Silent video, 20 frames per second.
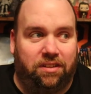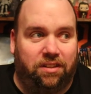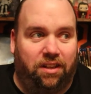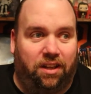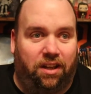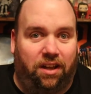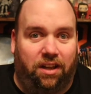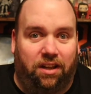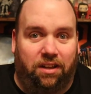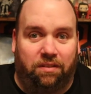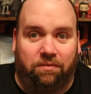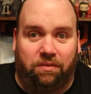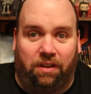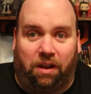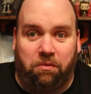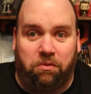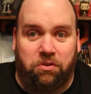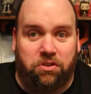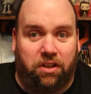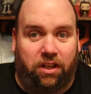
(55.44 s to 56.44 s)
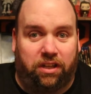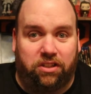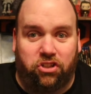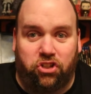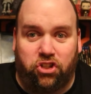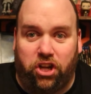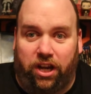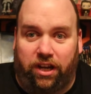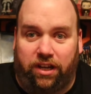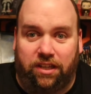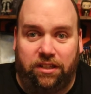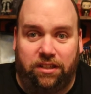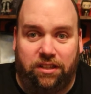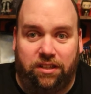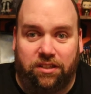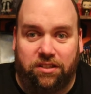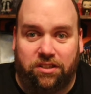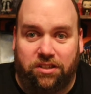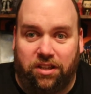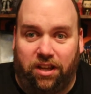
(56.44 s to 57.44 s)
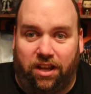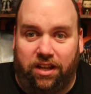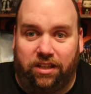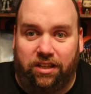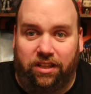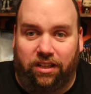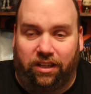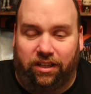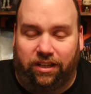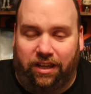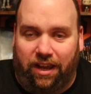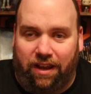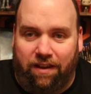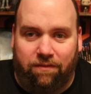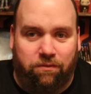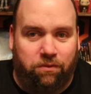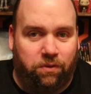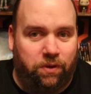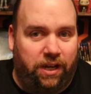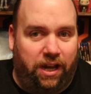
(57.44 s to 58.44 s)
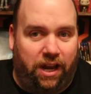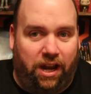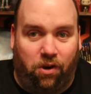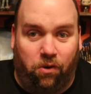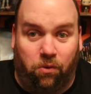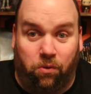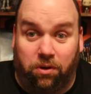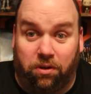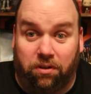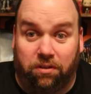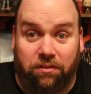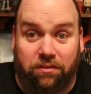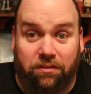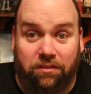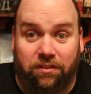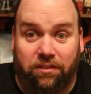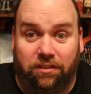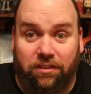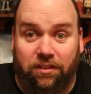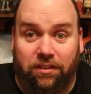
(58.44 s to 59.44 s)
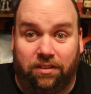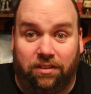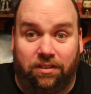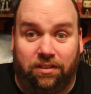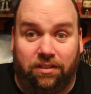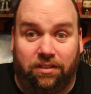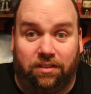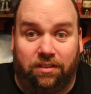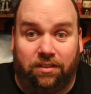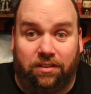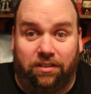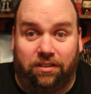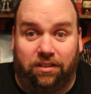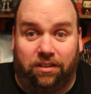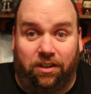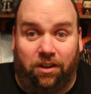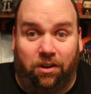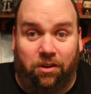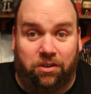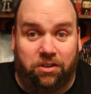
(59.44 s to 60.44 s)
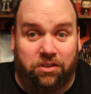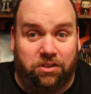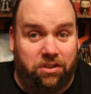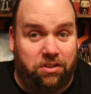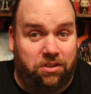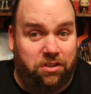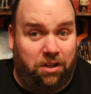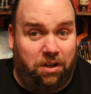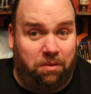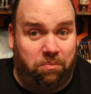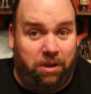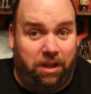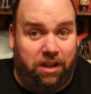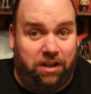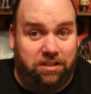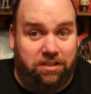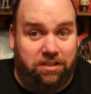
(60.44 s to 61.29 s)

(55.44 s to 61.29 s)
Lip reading: I was like checking the site like every hour, you know, because it took about a